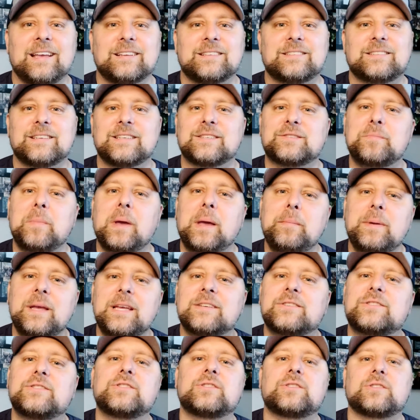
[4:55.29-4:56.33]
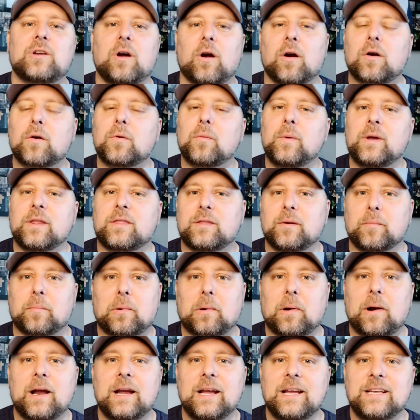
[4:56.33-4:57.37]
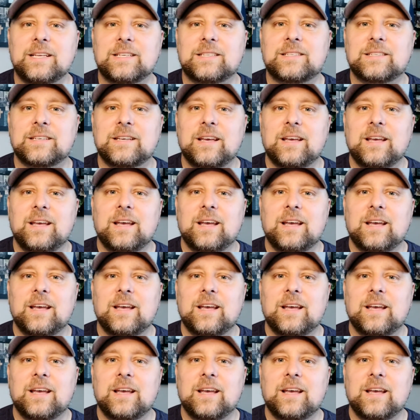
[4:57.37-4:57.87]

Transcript: is maybe start with the praise.